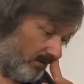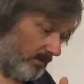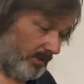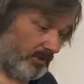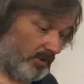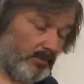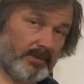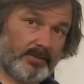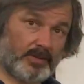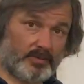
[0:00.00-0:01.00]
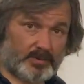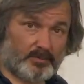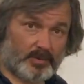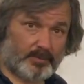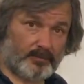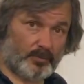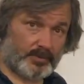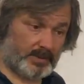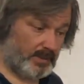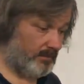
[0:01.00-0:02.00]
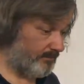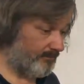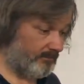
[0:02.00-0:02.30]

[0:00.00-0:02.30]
I would assume that they use the proper Ford sealant.